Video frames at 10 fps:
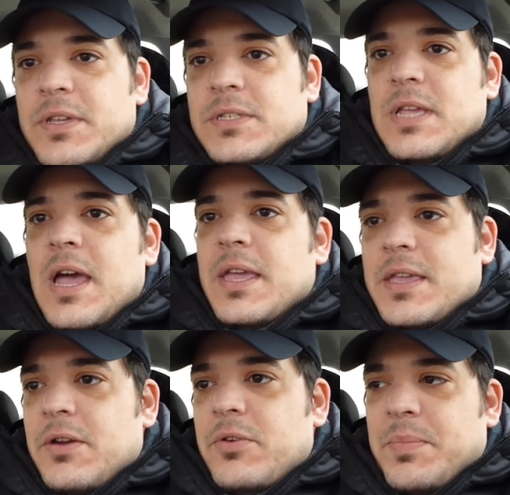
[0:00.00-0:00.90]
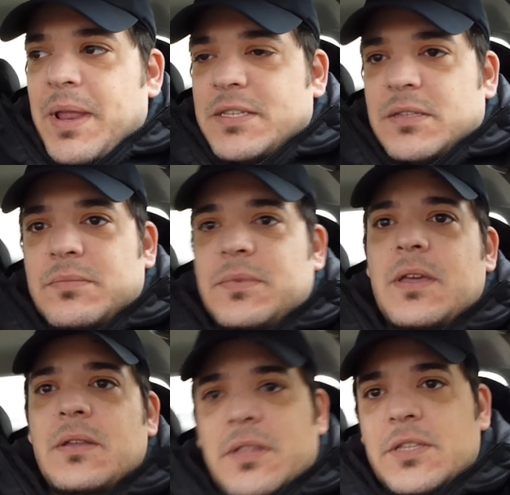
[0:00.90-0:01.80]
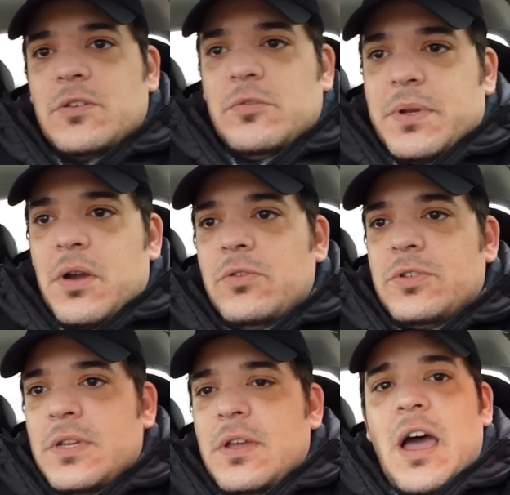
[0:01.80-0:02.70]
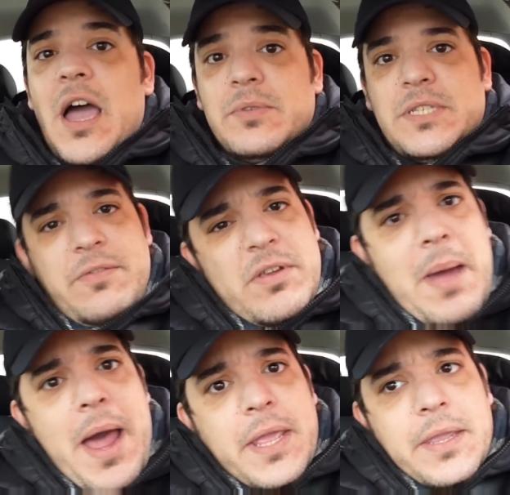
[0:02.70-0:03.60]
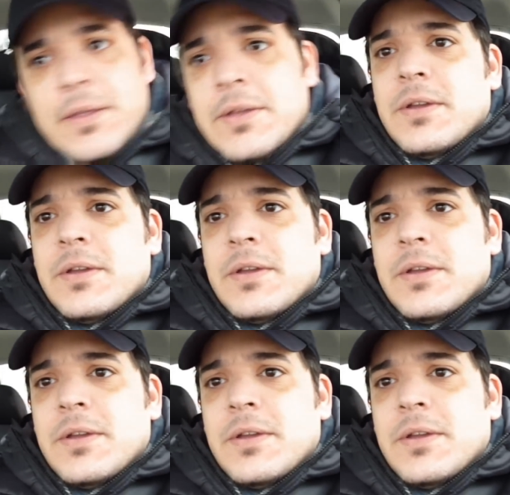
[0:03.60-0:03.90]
things I can replace them, and that's good because I'm saving money.